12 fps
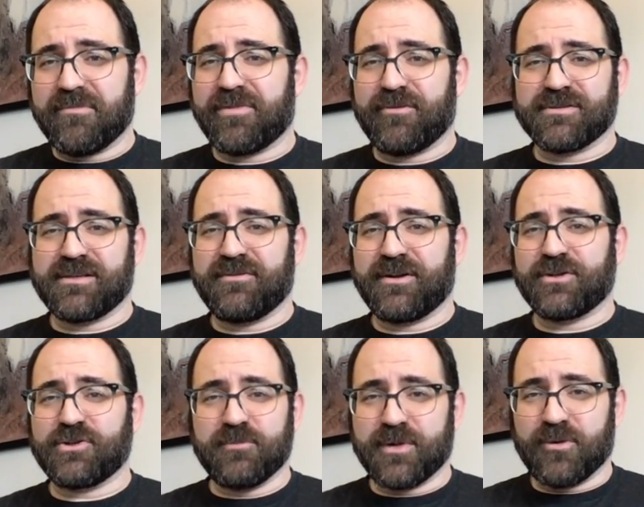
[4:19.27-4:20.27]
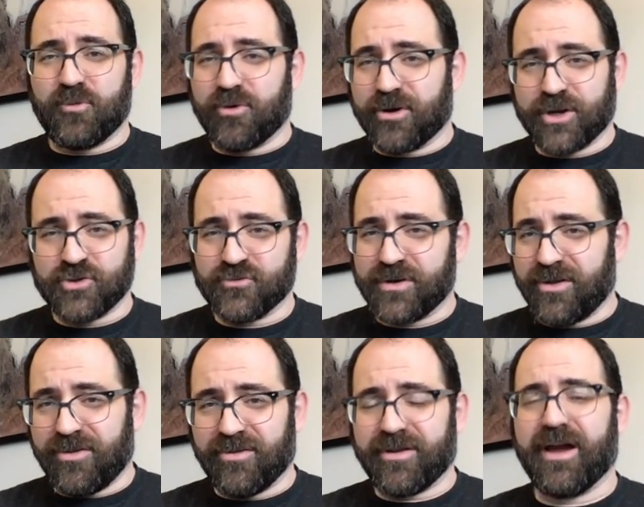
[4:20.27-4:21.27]
there's even a 2-minute warning
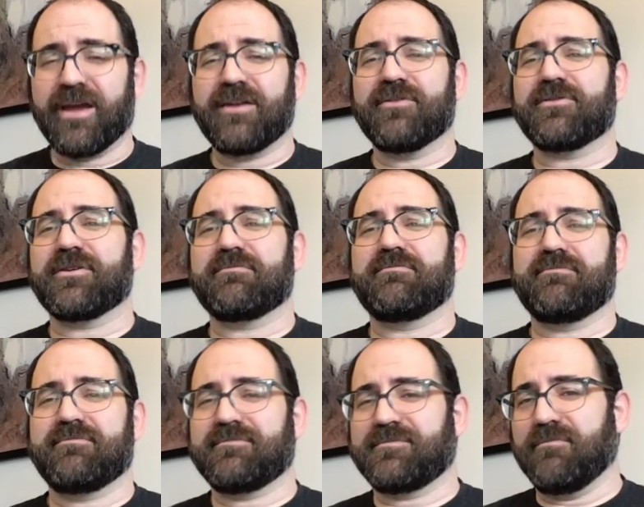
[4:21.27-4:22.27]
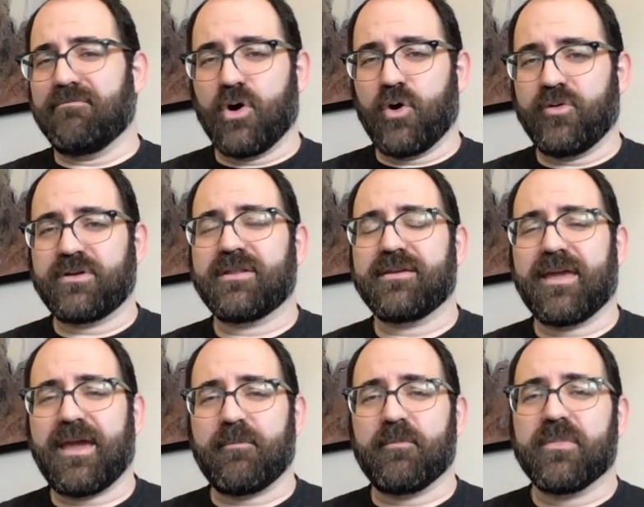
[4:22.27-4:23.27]
drill kind of a mode to the
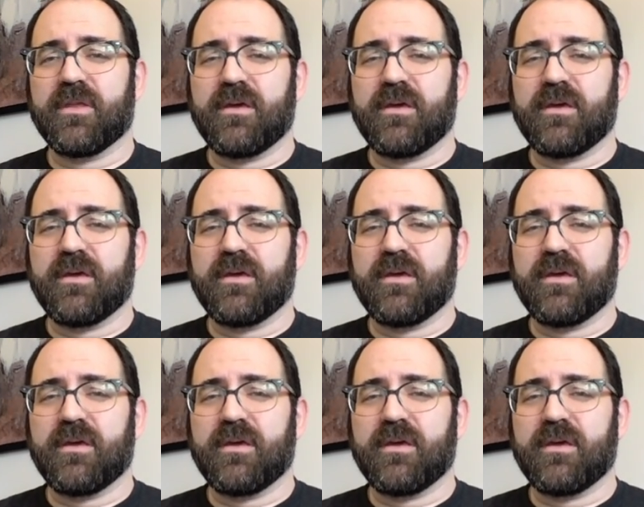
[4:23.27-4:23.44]
game.